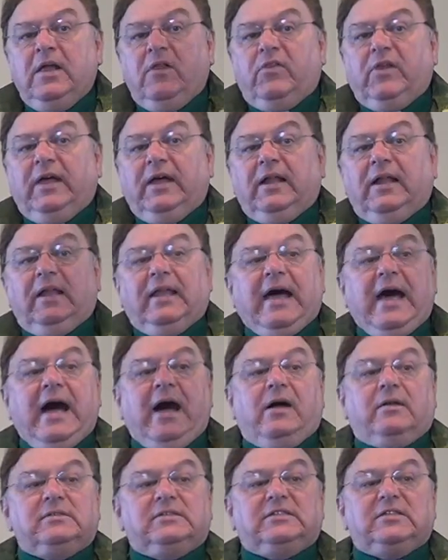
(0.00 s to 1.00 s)
they
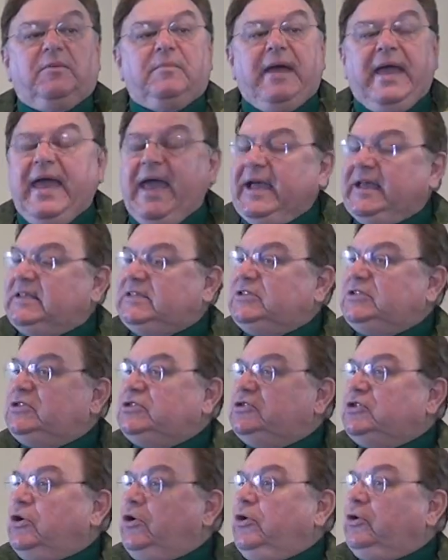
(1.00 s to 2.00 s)
allowed some
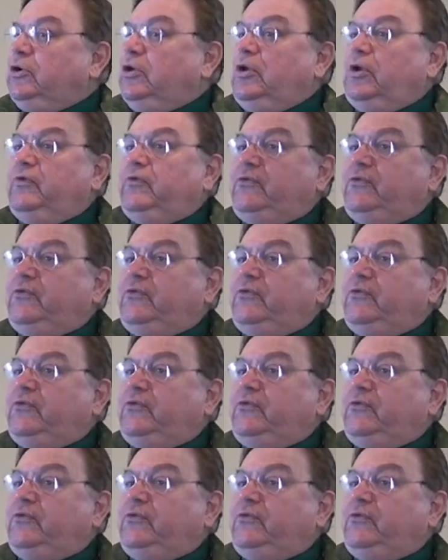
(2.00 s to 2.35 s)
external